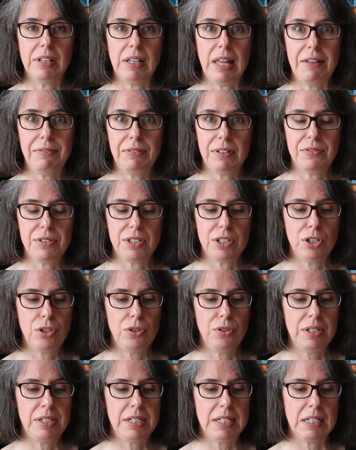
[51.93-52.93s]
level of
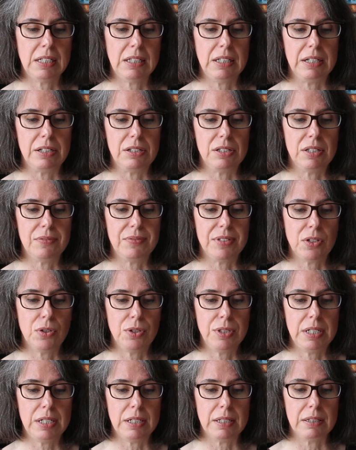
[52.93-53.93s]
security clearance of his
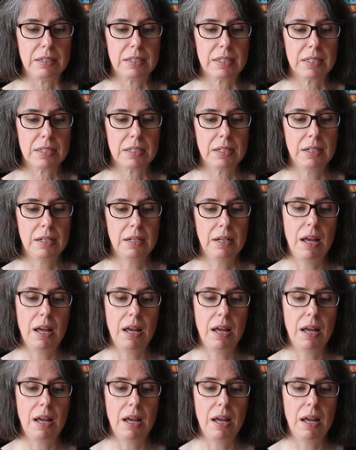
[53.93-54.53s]
audience.